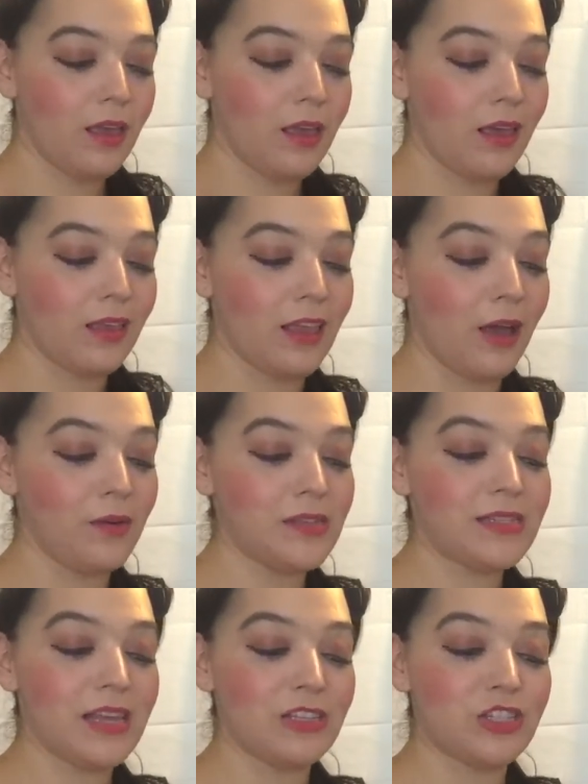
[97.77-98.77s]
And now it is
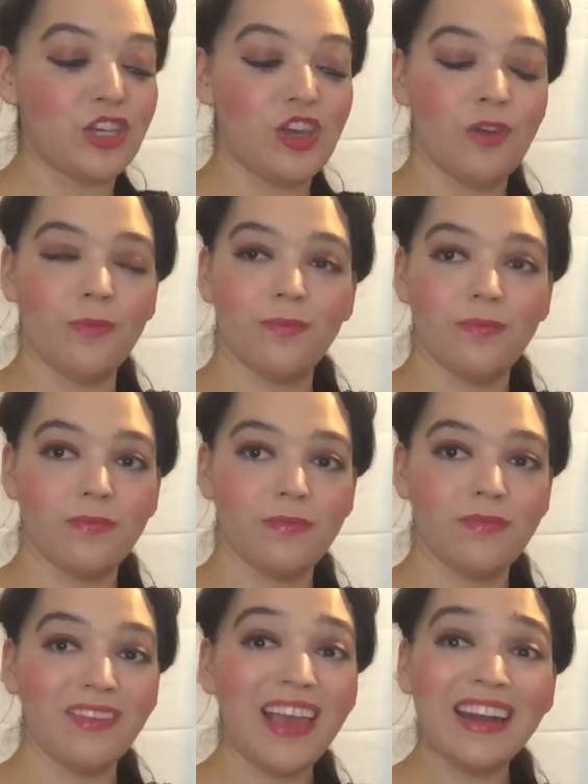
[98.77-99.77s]
down to you." "And
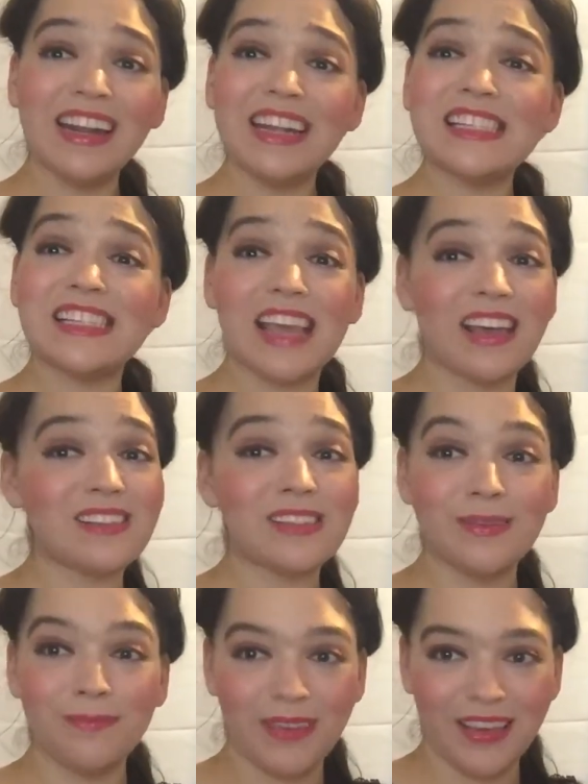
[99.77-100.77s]
it is down to
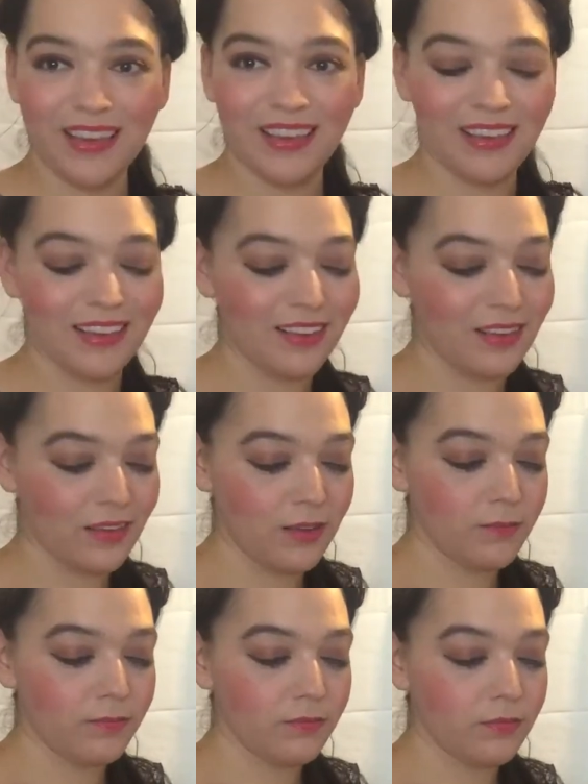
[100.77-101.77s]
me."
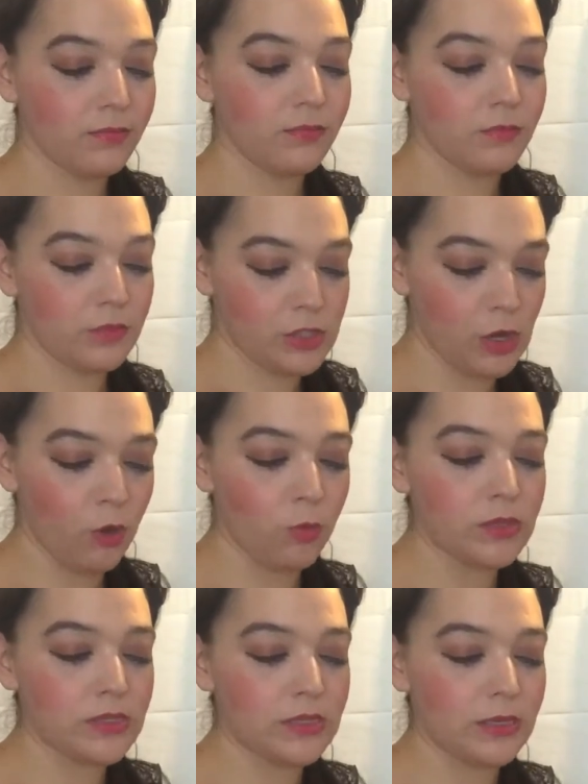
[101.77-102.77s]
"So it
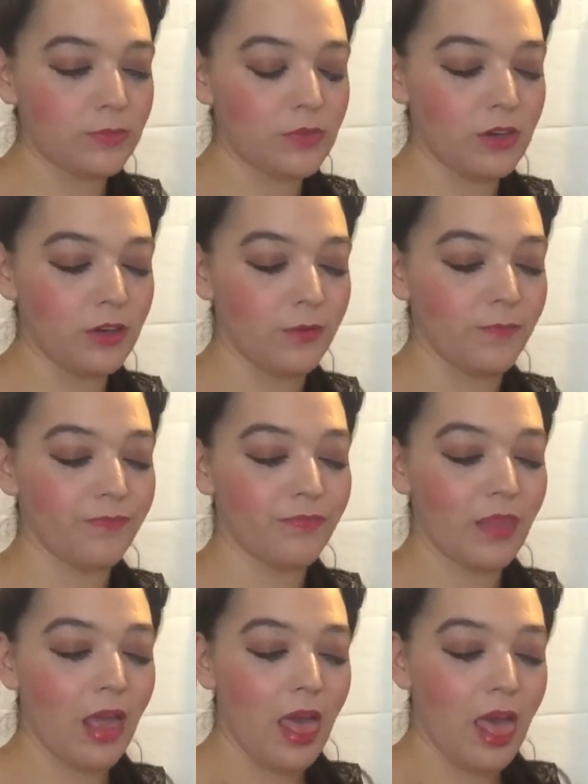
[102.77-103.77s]
would seem too,"
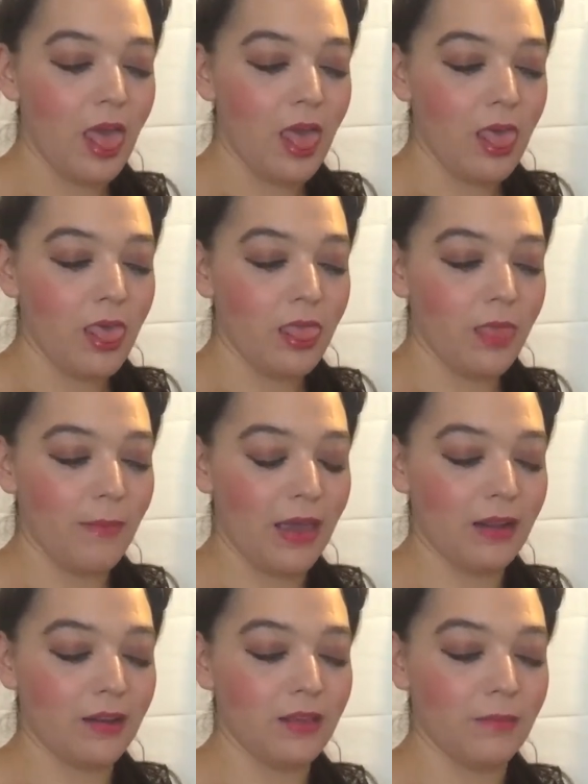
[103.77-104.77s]
the
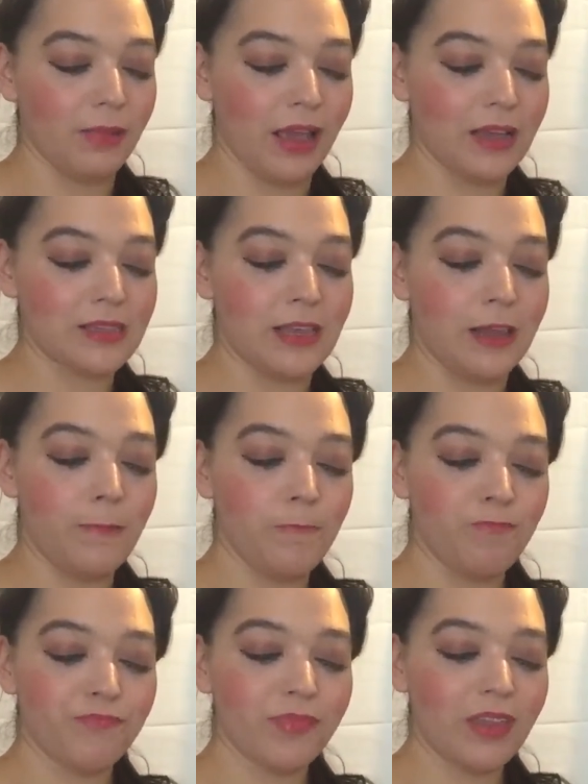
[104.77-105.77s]
man in black said,
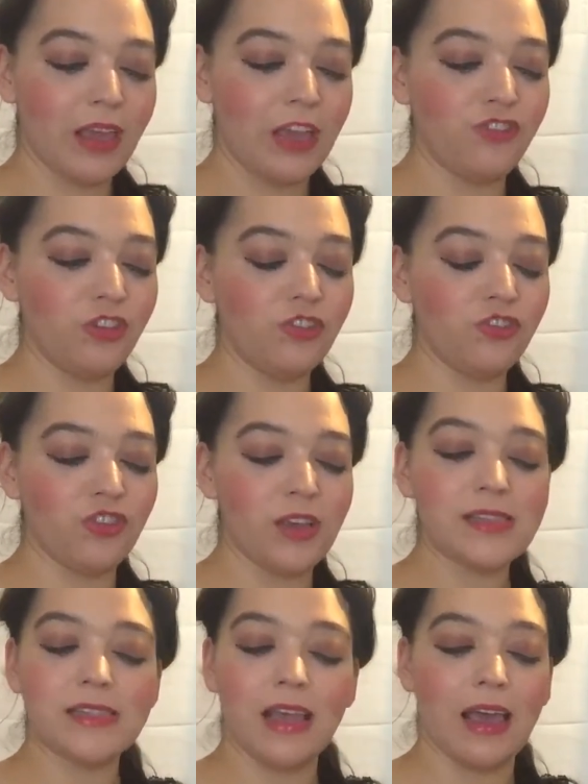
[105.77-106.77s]
edging
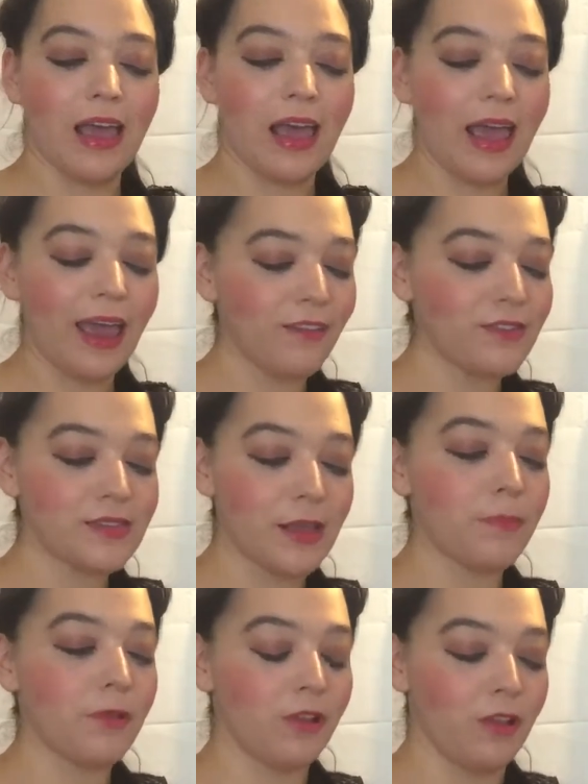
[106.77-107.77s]
just a
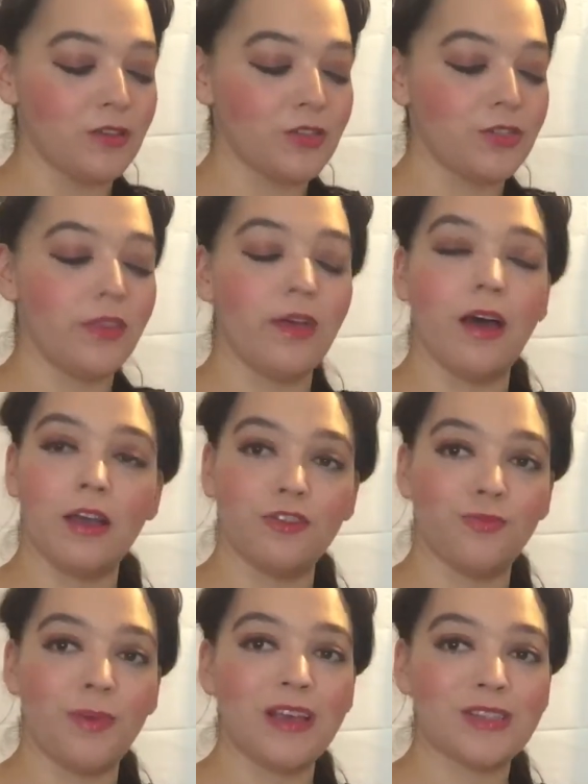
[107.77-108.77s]
half-step closer to the
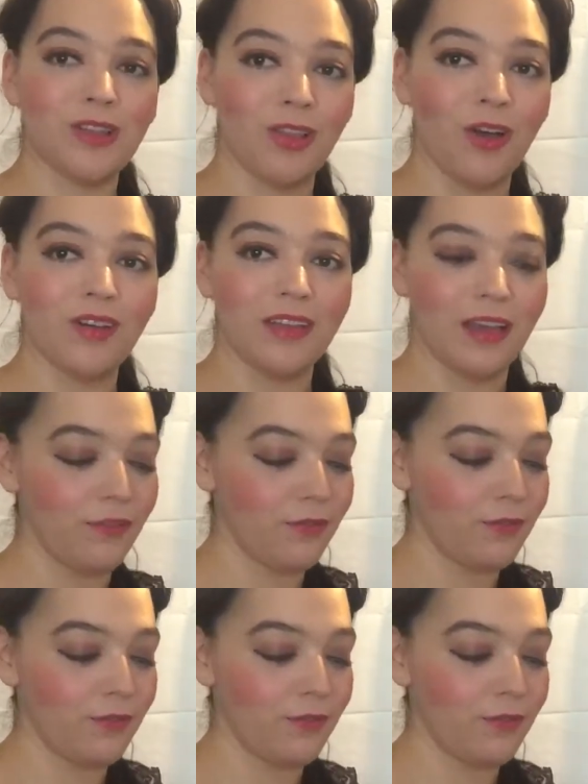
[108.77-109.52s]
hunchback's long knife.